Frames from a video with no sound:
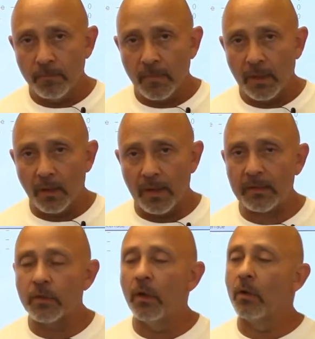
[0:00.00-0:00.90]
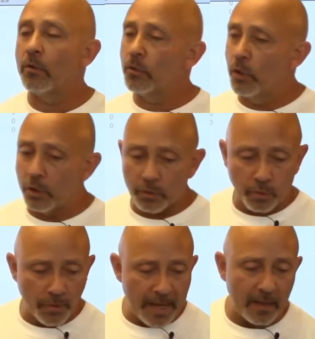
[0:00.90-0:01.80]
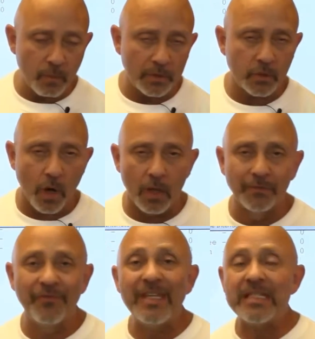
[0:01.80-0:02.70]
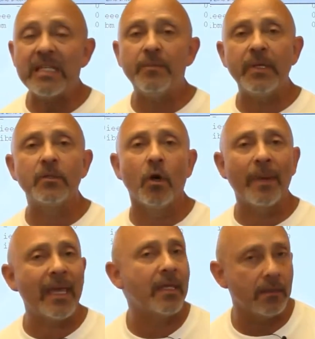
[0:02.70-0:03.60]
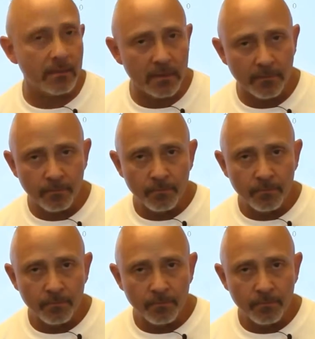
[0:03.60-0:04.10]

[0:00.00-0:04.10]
All right, so you can create what's called VTP domains,